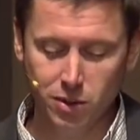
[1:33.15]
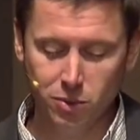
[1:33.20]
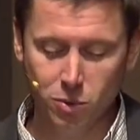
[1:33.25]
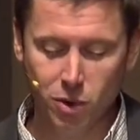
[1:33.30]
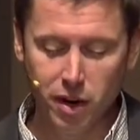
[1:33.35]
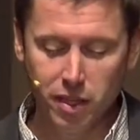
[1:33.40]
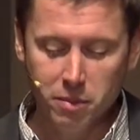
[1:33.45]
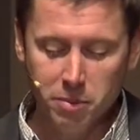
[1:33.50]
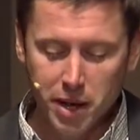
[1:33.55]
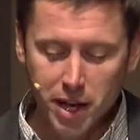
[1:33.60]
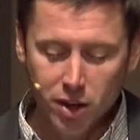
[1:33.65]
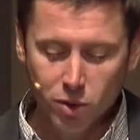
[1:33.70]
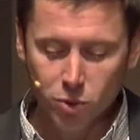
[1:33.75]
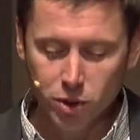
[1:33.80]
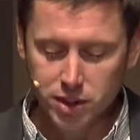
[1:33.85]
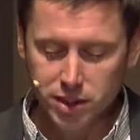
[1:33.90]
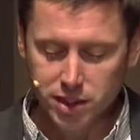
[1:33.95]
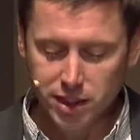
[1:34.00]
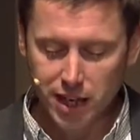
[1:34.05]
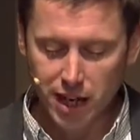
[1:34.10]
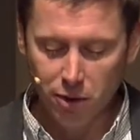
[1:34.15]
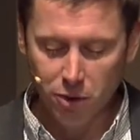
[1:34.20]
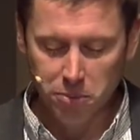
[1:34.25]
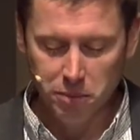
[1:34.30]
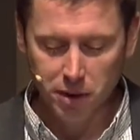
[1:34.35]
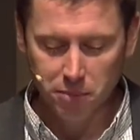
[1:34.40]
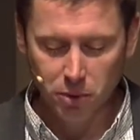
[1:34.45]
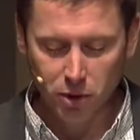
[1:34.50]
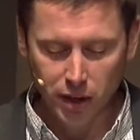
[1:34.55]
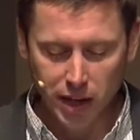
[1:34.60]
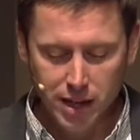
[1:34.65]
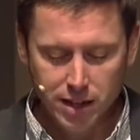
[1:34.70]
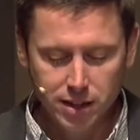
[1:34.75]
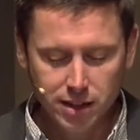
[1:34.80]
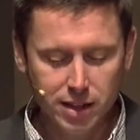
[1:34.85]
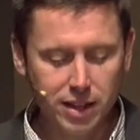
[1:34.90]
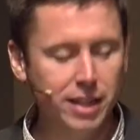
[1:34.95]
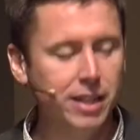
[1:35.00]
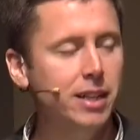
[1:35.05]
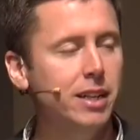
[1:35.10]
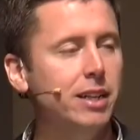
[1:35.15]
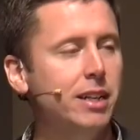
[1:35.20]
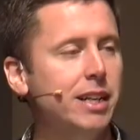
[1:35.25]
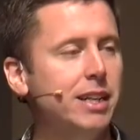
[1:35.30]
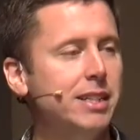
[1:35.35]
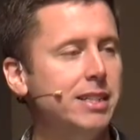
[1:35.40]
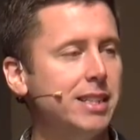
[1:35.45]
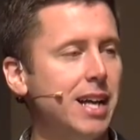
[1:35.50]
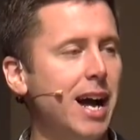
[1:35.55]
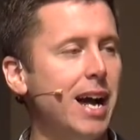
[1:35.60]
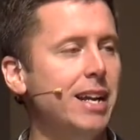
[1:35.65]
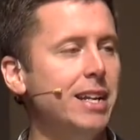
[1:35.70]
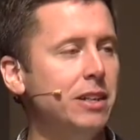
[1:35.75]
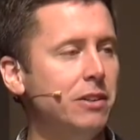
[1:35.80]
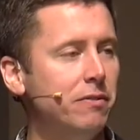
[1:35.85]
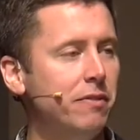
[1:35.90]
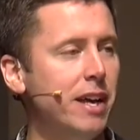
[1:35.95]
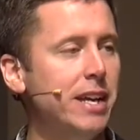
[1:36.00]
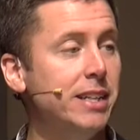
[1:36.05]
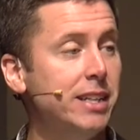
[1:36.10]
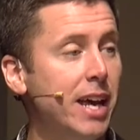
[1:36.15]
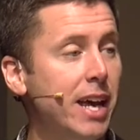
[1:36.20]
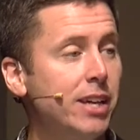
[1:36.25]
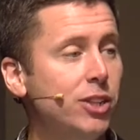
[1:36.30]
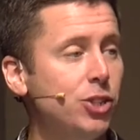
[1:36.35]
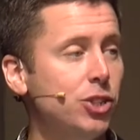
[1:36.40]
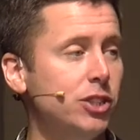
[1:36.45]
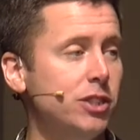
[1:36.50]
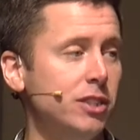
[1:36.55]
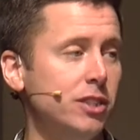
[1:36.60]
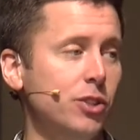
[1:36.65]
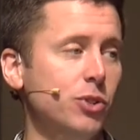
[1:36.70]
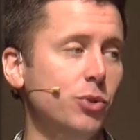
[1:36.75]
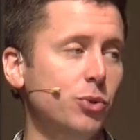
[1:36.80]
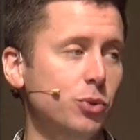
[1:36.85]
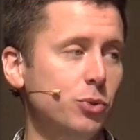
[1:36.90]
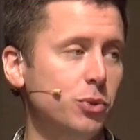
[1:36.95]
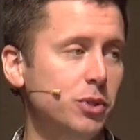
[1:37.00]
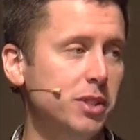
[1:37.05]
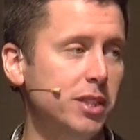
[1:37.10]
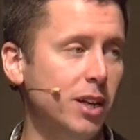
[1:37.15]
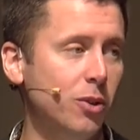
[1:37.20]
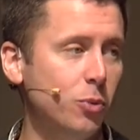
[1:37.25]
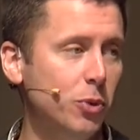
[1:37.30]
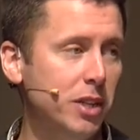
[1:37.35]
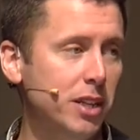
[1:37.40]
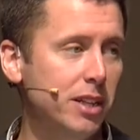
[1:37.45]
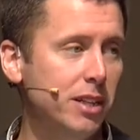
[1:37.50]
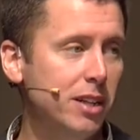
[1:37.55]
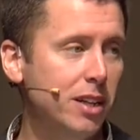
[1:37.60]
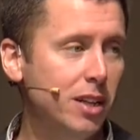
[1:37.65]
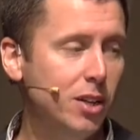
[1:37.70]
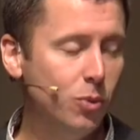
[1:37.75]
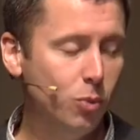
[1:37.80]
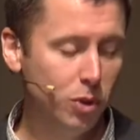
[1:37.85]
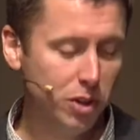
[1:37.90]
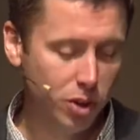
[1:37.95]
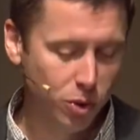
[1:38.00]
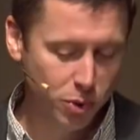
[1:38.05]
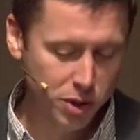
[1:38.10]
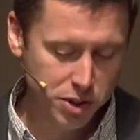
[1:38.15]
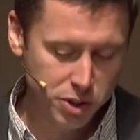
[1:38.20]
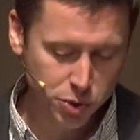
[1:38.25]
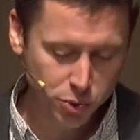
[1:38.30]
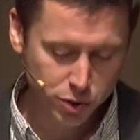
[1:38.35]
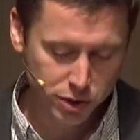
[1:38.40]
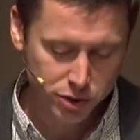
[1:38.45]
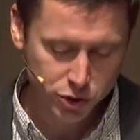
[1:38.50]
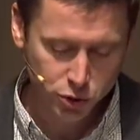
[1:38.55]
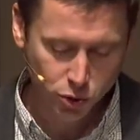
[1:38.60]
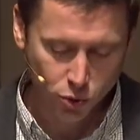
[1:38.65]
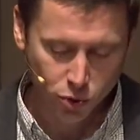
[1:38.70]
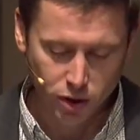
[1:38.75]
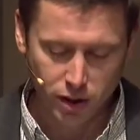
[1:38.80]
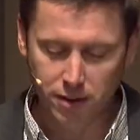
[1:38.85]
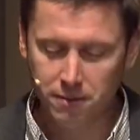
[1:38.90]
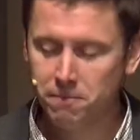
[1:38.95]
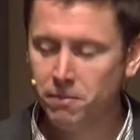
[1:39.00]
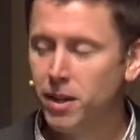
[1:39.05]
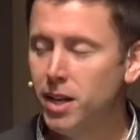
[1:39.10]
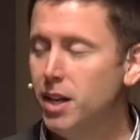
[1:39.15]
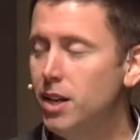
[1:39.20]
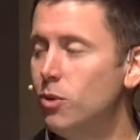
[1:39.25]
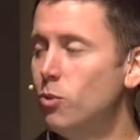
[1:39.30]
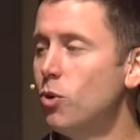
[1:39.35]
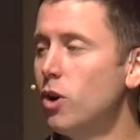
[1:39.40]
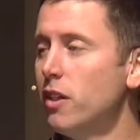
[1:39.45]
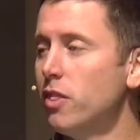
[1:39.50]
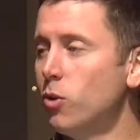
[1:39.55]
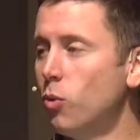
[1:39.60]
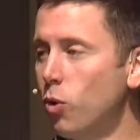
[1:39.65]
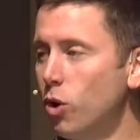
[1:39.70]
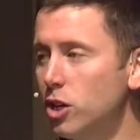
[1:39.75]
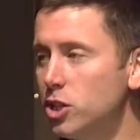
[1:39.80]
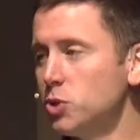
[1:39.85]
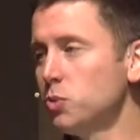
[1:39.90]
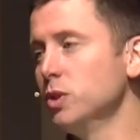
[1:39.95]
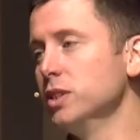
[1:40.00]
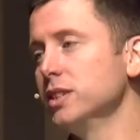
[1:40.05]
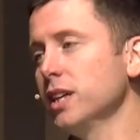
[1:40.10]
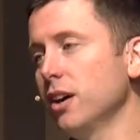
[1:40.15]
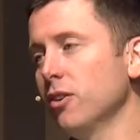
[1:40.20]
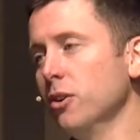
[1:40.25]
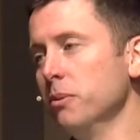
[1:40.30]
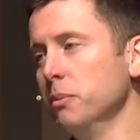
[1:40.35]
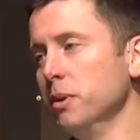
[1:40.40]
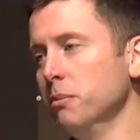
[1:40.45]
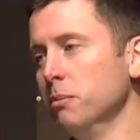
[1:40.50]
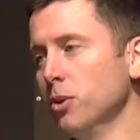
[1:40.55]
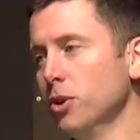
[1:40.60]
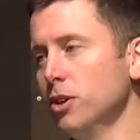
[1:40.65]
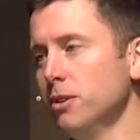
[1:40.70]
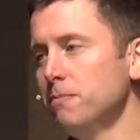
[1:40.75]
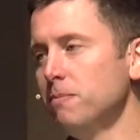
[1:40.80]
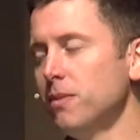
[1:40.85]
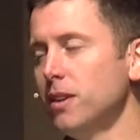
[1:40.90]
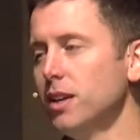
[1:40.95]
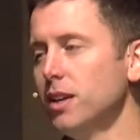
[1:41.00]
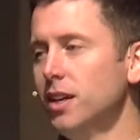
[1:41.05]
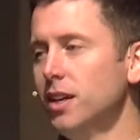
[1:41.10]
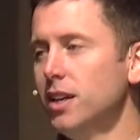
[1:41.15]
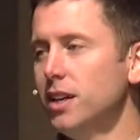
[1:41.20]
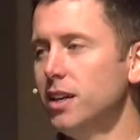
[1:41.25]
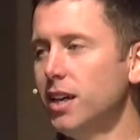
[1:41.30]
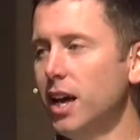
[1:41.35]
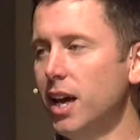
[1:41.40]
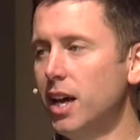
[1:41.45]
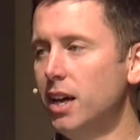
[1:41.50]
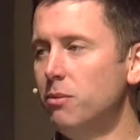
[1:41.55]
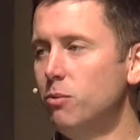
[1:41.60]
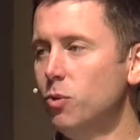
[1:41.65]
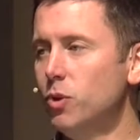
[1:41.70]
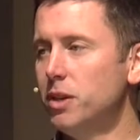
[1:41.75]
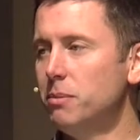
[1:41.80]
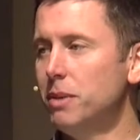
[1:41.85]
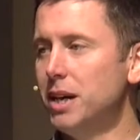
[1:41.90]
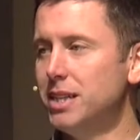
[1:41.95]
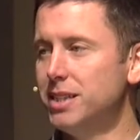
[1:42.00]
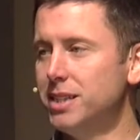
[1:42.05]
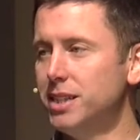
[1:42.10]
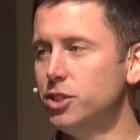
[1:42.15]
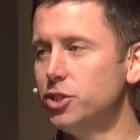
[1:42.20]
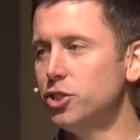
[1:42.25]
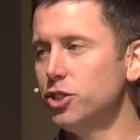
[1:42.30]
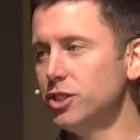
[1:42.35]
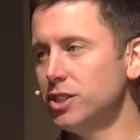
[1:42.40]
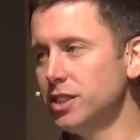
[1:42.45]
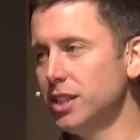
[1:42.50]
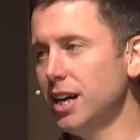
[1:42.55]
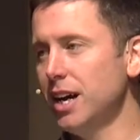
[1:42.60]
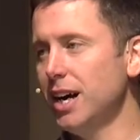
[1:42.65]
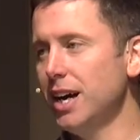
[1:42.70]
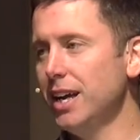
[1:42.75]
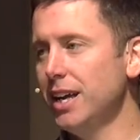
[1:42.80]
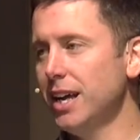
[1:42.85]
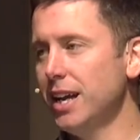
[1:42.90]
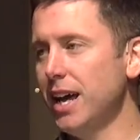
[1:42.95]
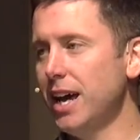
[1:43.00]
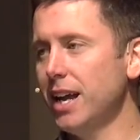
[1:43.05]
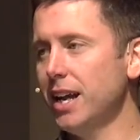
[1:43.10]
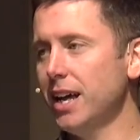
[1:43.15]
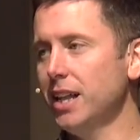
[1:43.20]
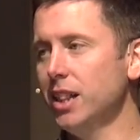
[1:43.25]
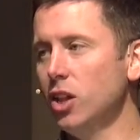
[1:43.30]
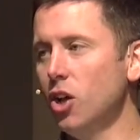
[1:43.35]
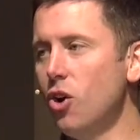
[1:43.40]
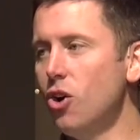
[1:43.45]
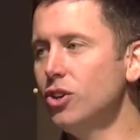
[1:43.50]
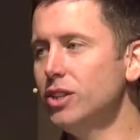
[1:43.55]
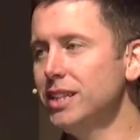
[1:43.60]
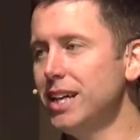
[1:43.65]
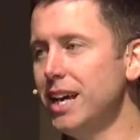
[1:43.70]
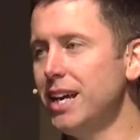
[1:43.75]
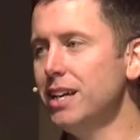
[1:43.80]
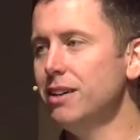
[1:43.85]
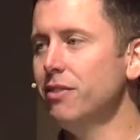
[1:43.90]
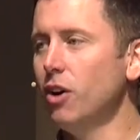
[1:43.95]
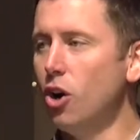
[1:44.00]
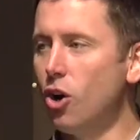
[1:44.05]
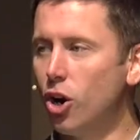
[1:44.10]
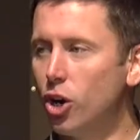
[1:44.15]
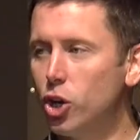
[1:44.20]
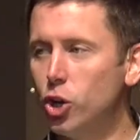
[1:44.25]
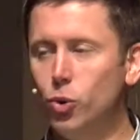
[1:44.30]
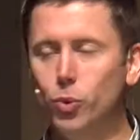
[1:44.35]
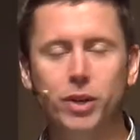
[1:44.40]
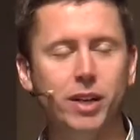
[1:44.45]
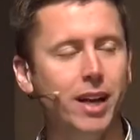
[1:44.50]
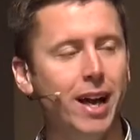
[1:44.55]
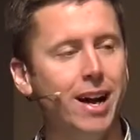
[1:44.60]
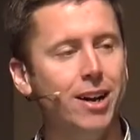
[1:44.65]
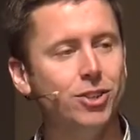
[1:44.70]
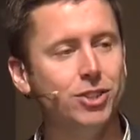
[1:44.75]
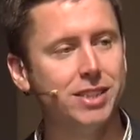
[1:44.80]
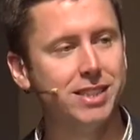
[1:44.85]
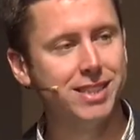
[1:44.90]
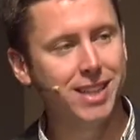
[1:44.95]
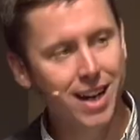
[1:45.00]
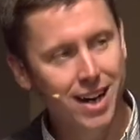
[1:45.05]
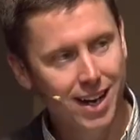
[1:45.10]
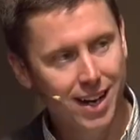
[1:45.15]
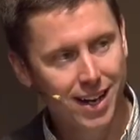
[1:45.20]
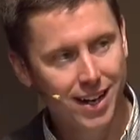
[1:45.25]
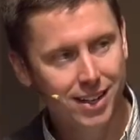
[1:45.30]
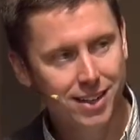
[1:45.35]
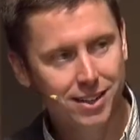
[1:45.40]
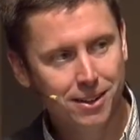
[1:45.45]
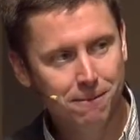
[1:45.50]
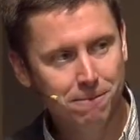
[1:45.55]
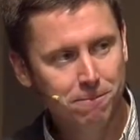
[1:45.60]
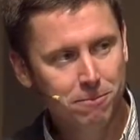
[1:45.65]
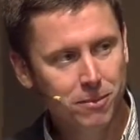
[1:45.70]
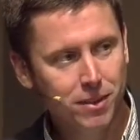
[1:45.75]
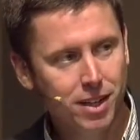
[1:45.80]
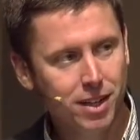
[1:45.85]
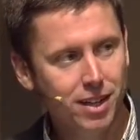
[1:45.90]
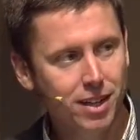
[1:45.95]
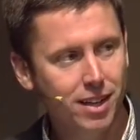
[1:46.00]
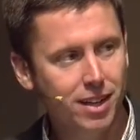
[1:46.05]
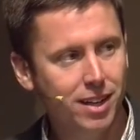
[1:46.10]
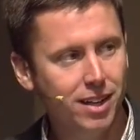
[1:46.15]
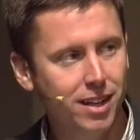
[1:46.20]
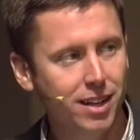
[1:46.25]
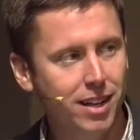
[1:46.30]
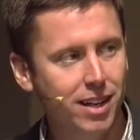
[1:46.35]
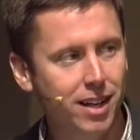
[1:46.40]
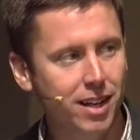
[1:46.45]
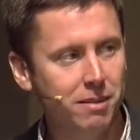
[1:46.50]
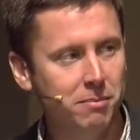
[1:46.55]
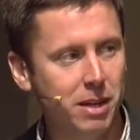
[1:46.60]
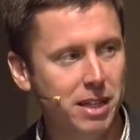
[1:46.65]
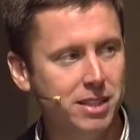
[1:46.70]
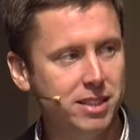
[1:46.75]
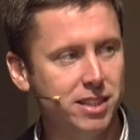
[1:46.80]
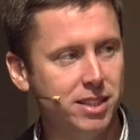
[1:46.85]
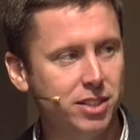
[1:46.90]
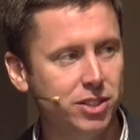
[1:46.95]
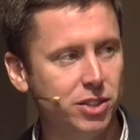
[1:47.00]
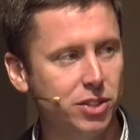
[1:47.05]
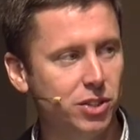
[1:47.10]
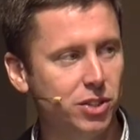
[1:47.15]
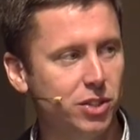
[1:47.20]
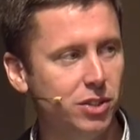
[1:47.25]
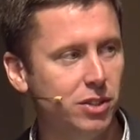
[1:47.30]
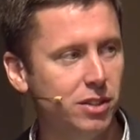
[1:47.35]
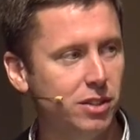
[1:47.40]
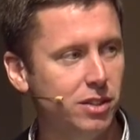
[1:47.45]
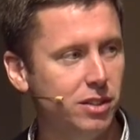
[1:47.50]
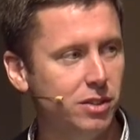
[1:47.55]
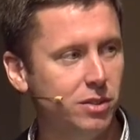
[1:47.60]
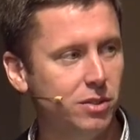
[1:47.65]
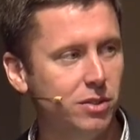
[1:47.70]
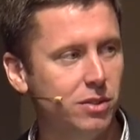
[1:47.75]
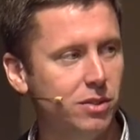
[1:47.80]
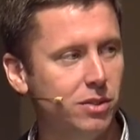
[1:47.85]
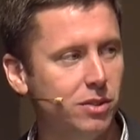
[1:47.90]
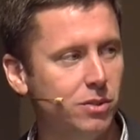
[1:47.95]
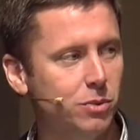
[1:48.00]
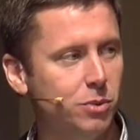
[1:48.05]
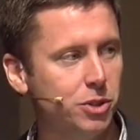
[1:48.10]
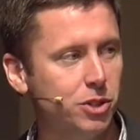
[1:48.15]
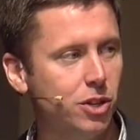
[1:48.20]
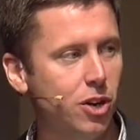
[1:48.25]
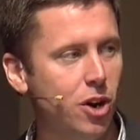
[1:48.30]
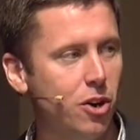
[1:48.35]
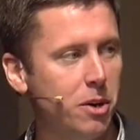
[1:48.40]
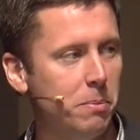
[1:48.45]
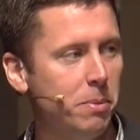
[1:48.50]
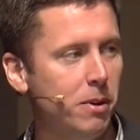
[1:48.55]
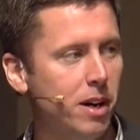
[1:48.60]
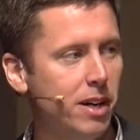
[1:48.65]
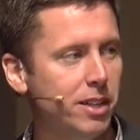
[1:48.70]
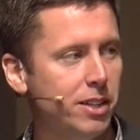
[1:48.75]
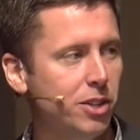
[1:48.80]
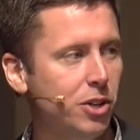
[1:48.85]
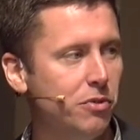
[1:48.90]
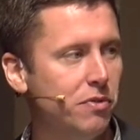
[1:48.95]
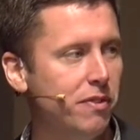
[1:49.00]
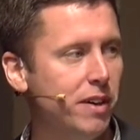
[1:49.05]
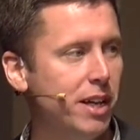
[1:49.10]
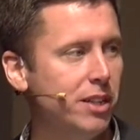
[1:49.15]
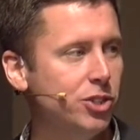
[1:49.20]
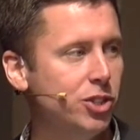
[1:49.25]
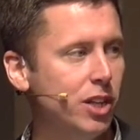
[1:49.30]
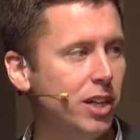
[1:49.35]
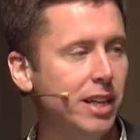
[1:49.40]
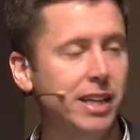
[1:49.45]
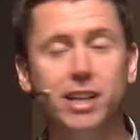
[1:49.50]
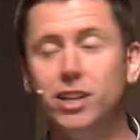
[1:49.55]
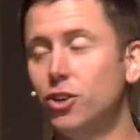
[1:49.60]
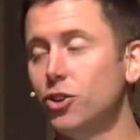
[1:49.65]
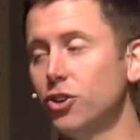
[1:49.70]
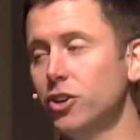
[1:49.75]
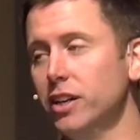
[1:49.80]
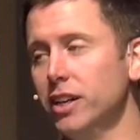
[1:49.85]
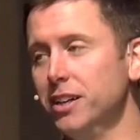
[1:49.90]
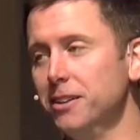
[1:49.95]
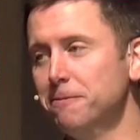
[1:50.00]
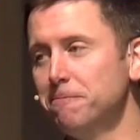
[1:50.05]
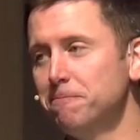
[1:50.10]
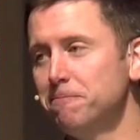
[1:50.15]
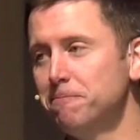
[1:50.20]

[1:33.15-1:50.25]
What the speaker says: One of the better ones that I remember ended in exciting vacation news that we were going to enjoy. One of the worst ones I remember came when my sisters and I had had a long day of arguing outside, and my sister was called upon to go fetch a hickory.